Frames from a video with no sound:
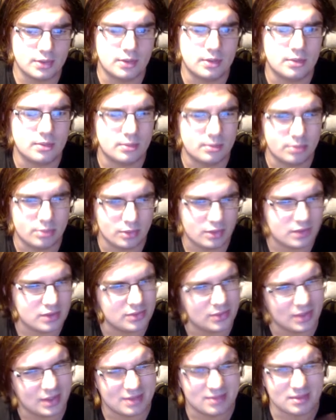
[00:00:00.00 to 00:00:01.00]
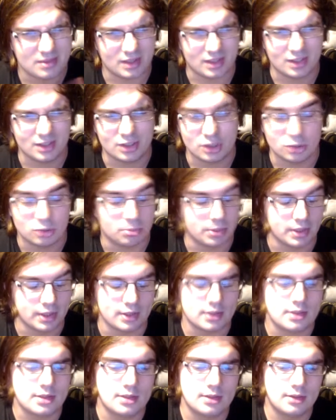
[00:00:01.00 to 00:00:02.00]
Borderlands 1, a little bit.
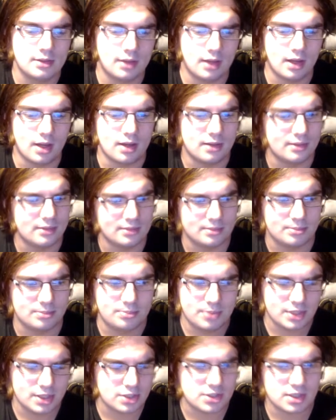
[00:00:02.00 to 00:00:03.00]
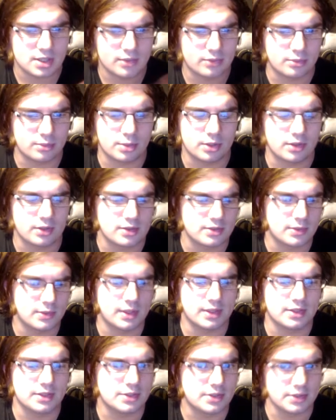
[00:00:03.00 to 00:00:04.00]
Big jump from Borderlands 1 to
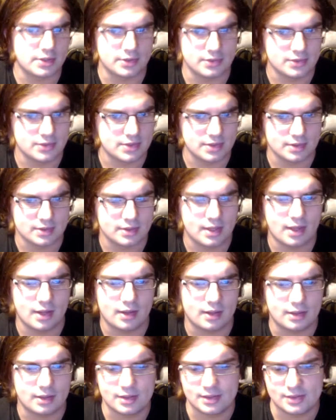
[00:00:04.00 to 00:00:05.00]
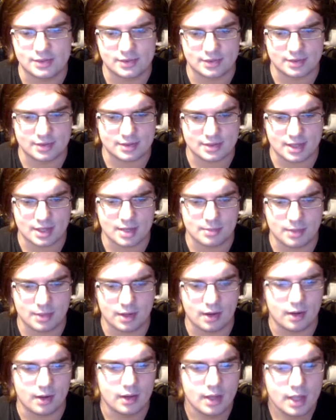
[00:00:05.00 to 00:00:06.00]
2, so not a lot of guns look the same there.
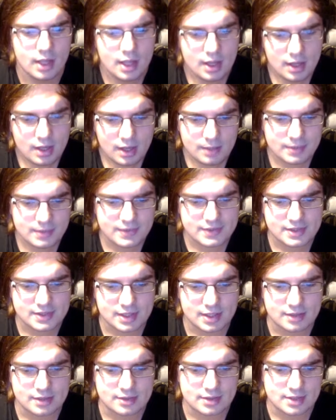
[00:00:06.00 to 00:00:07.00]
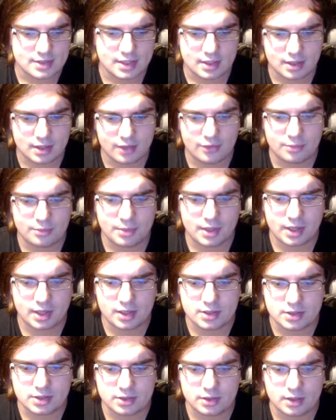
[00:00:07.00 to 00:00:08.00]
Into the sights and take cover behind
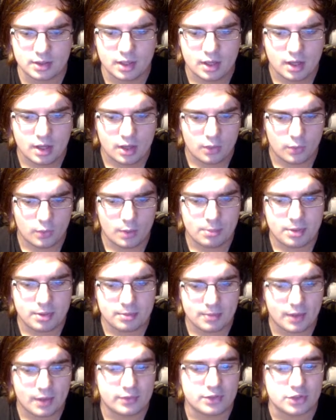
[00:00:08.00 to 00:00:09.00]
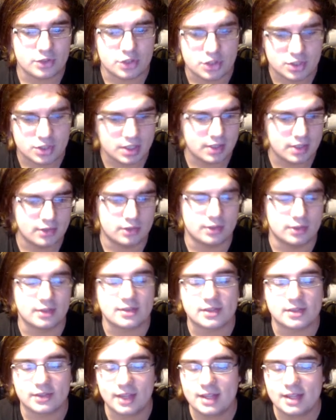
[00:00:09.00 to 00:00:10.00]
your weapon-mounted shield. So
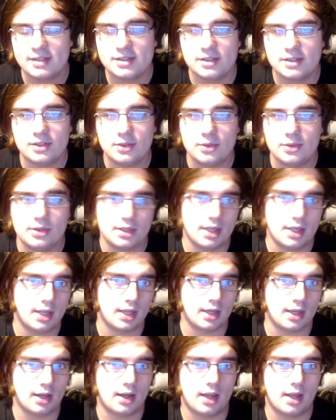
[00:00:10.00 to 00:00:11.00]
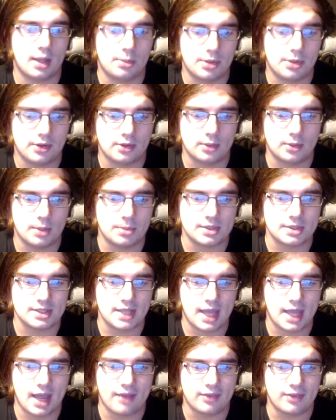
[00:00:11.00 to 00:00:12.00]
that's the new thing Hyperion weapons have.
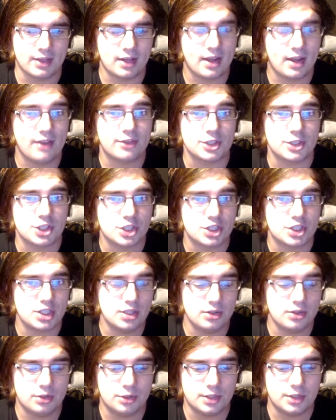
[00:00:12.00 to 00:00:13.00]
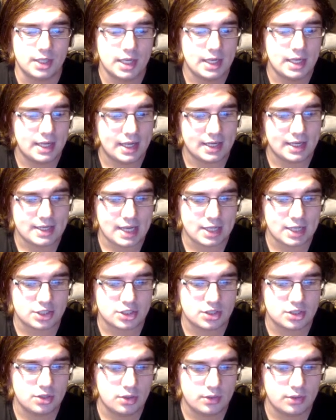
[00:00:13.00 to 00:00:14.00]
They now have a shield attached
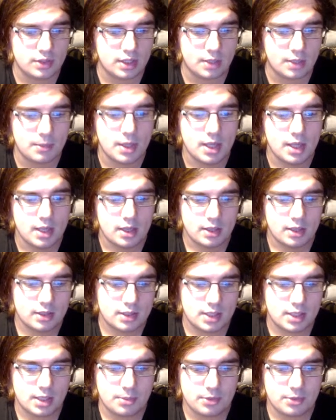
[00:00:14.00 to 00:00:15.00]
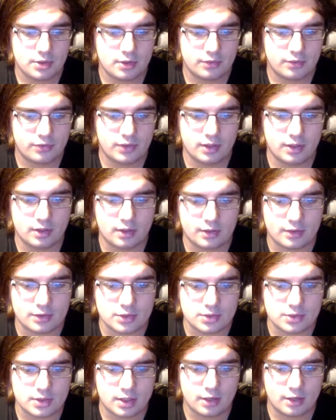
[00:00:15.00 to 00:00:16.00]
to them. Keep your finger on the
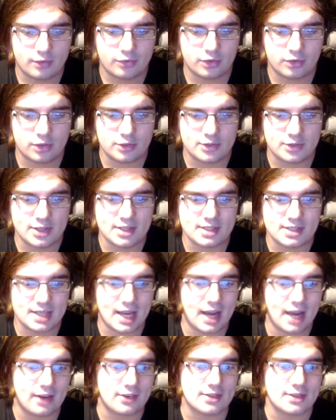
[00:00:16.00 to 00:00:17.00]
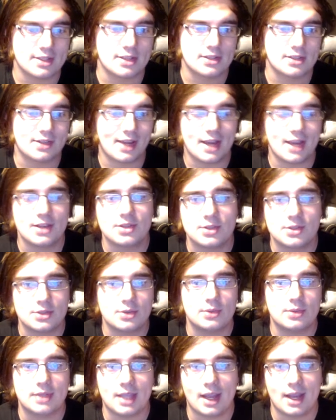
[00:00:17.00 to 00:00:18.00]
trigger for increased accuracy. So as you shoot, the
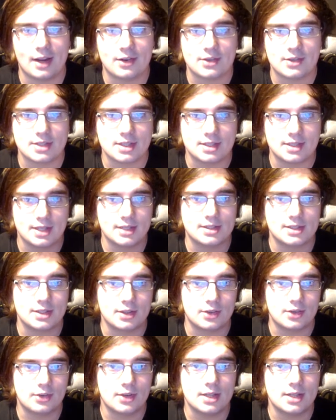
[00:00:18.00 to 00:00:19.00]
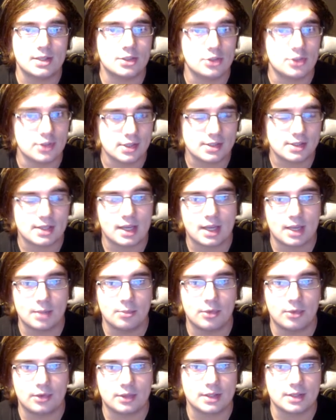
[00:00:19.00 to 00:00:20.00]
accuracy does increase, just like in
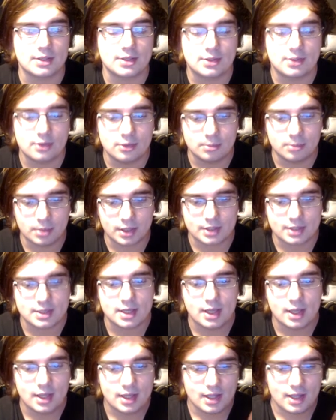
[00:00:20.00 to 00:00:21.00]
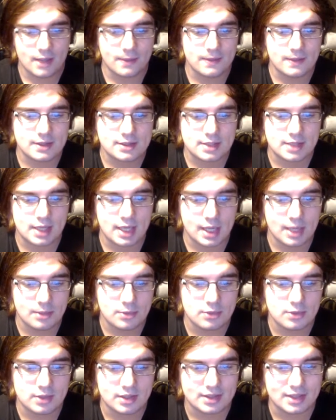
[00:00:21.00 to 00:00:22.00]
Borderlands 2, but in this game, you get
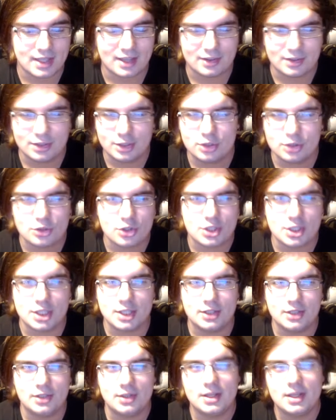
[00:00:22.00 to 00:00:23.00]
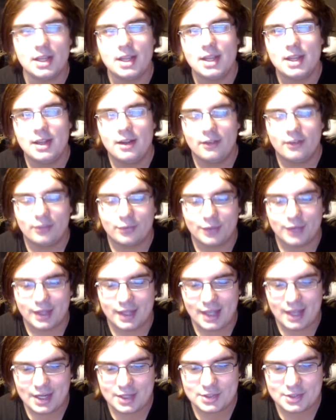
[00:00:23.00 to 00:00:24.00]
that little shield for that
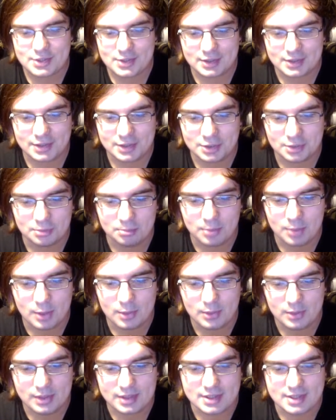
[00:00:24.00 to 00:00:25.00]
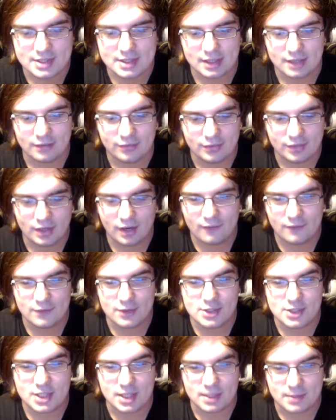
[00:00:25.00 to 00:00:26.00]
extra little bonus of coverage.
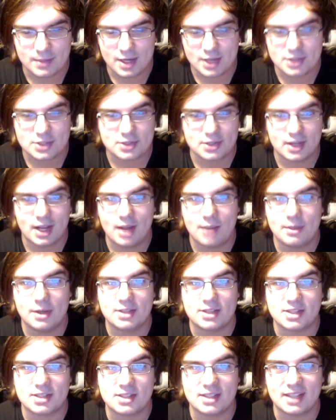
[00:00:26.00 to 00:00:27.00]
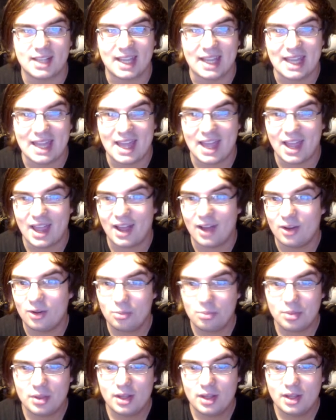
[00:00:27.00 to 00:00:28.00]
I'm not sure how much it's going to help,
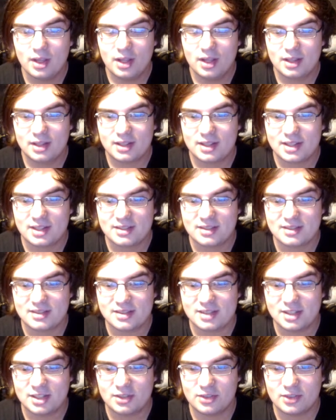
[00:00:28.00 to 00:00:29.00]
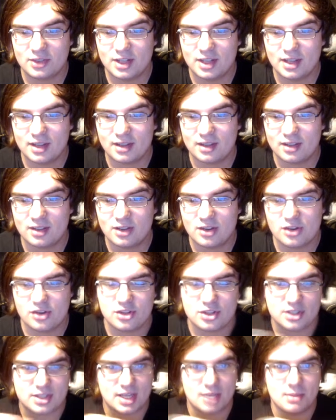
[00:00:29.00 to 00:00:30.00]
considering, you know, you're just
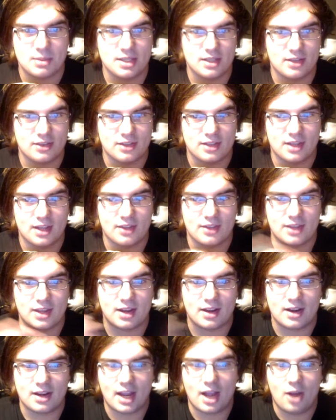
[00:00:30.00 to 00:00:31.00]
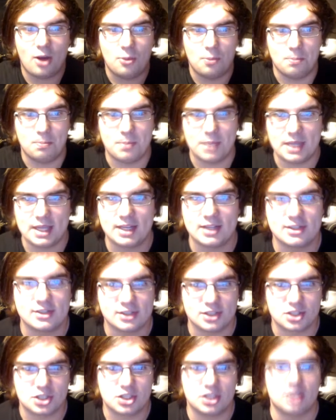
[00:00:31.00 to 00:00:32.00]
aiming down the gun there. How big is the
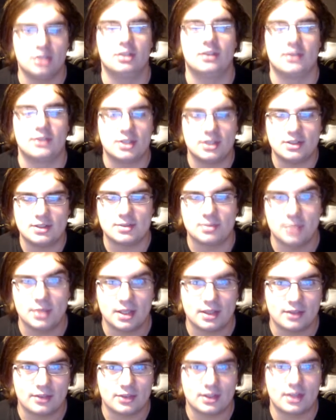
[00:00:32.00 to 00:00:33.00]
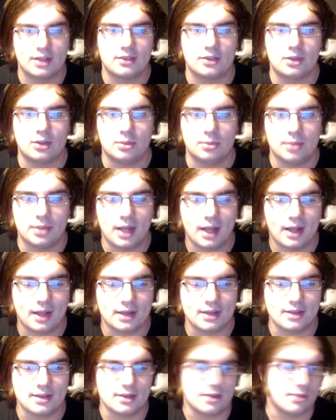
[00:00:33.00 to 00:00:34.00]
shield? If the shield is big enough to cover your whole body, then
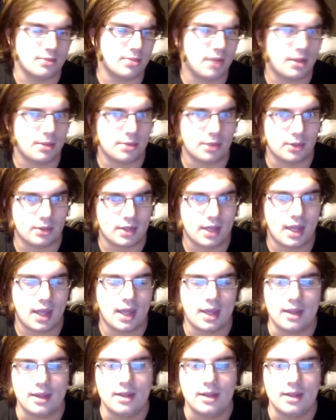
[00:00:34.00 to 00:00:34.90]
you're probably okay.